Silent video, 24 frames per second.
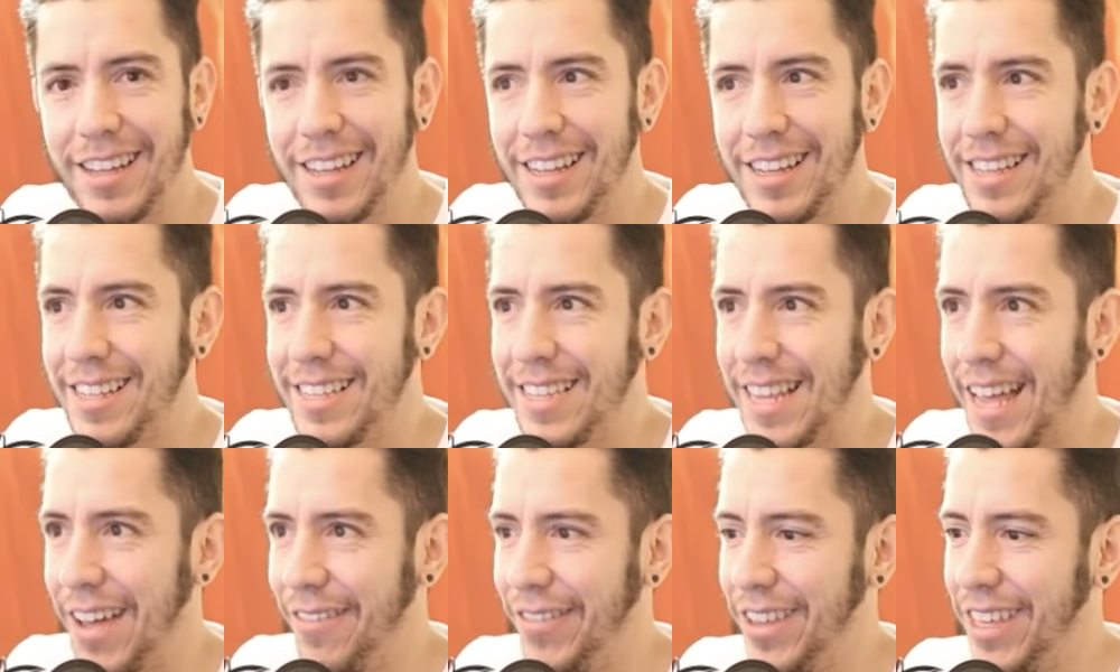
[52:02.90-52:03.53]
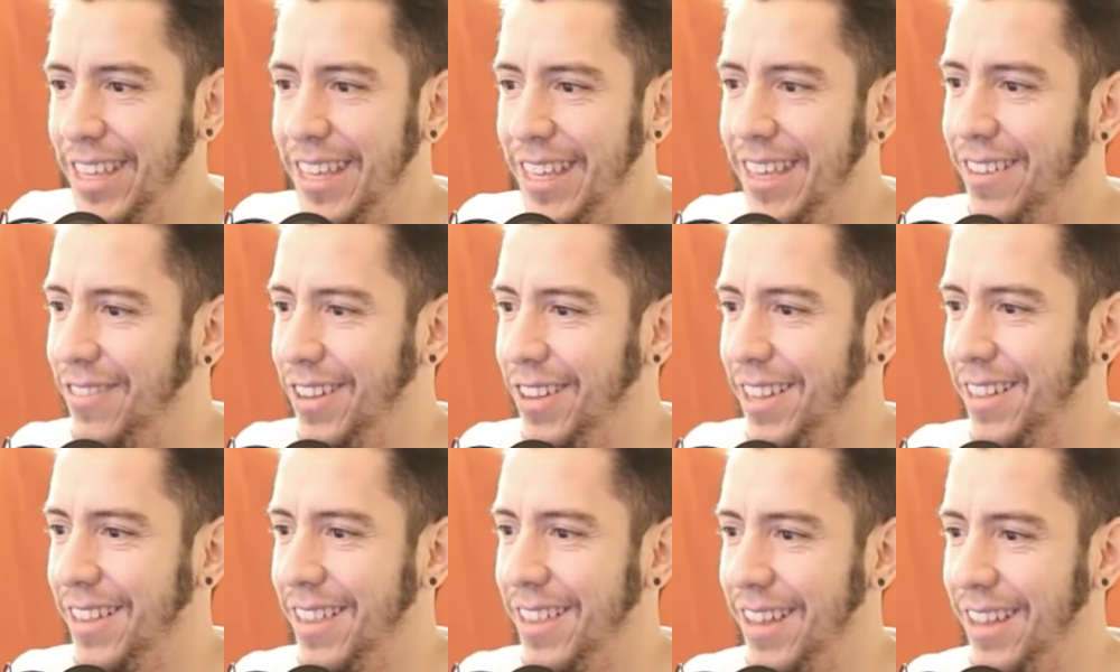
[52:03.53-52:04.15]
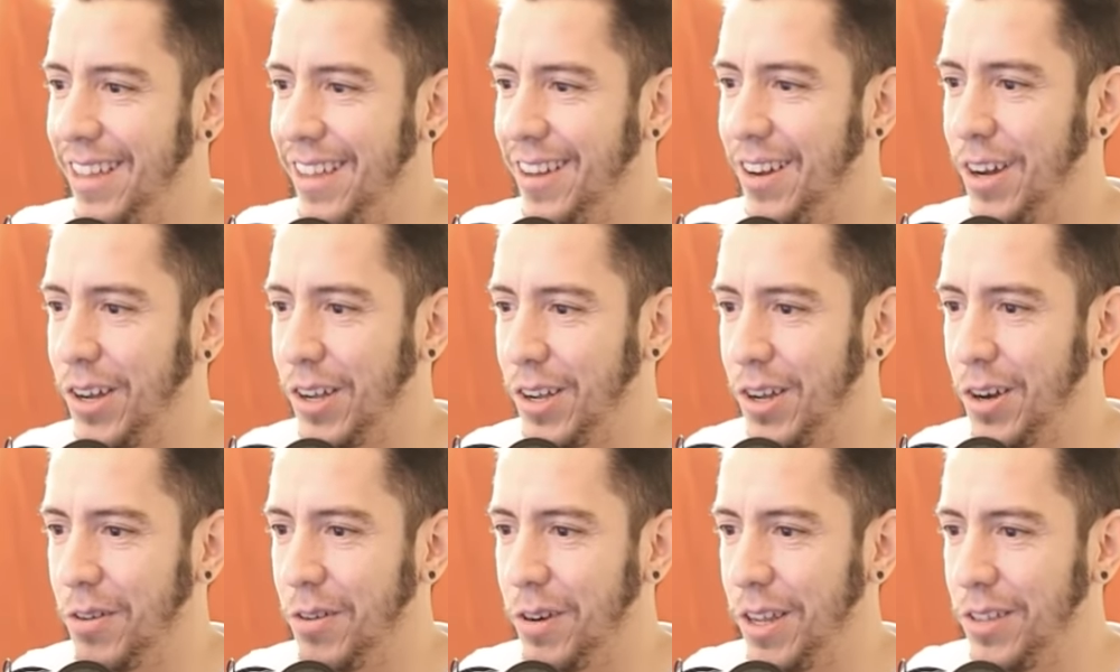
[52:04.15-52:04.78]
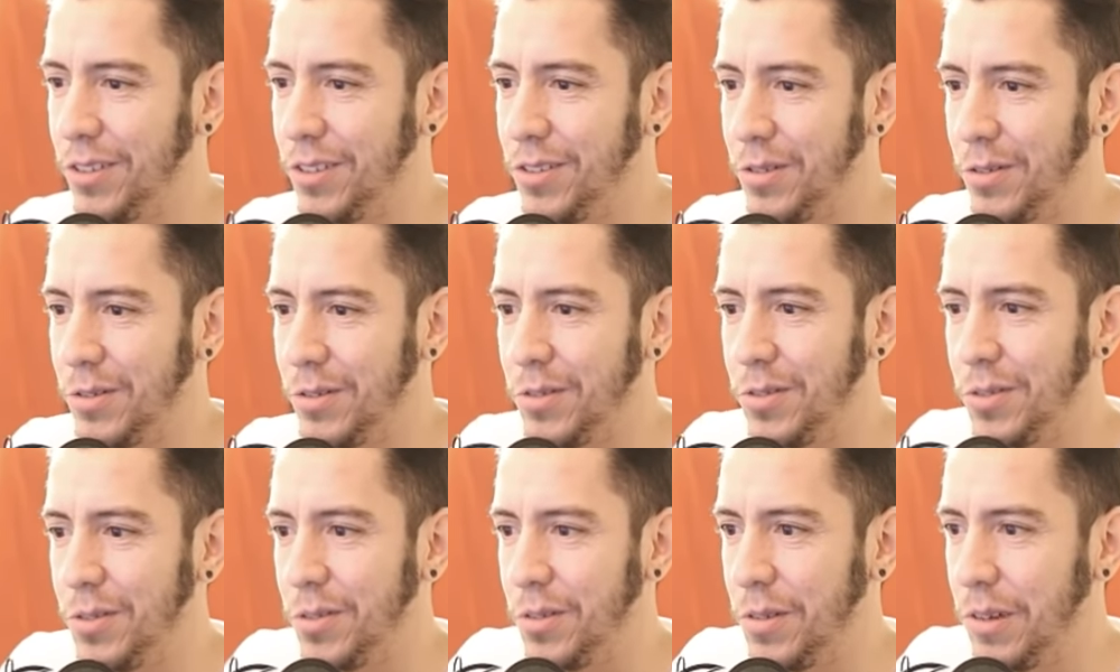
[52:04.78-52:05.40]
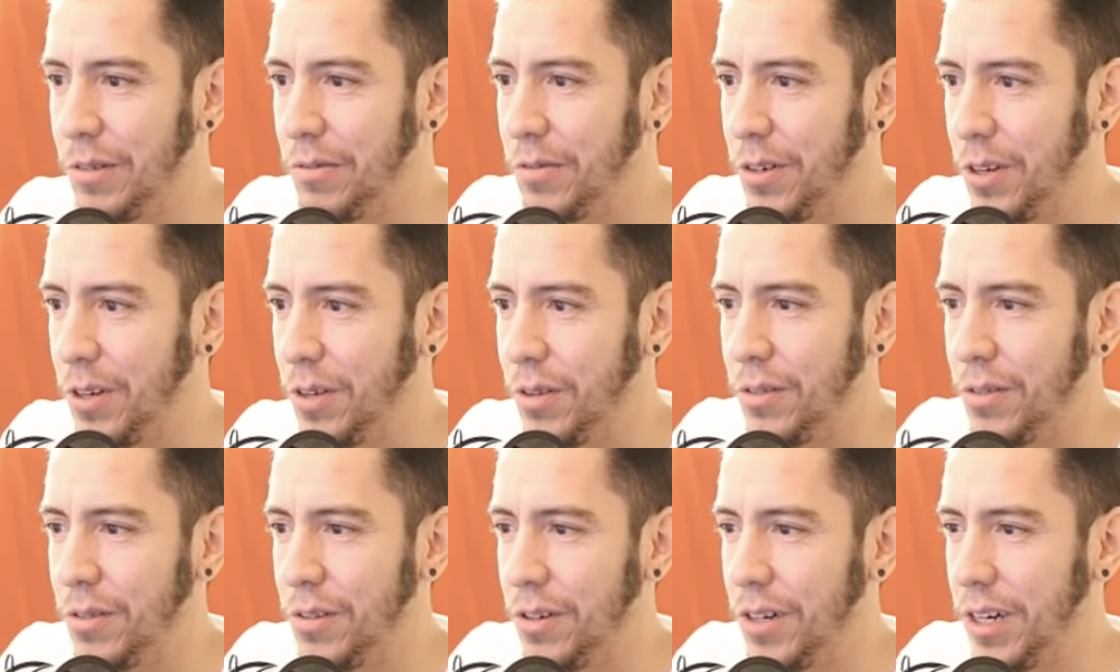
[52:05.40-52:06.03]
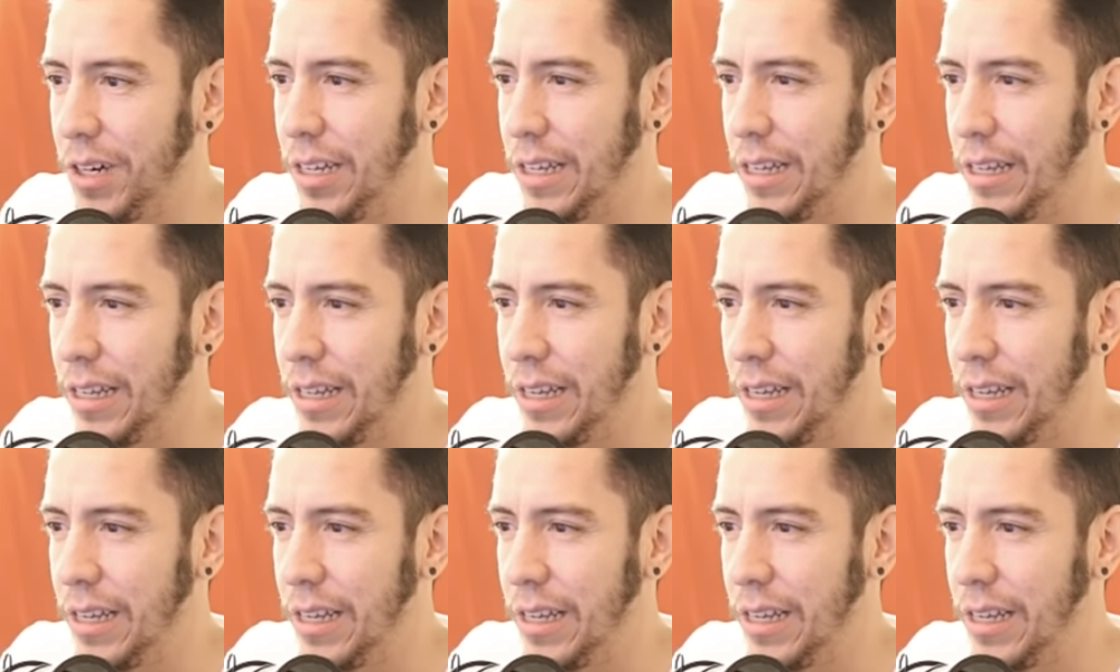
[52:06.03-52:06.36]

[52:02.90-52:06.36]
savvy with the hot coding to do it for you. Sorry.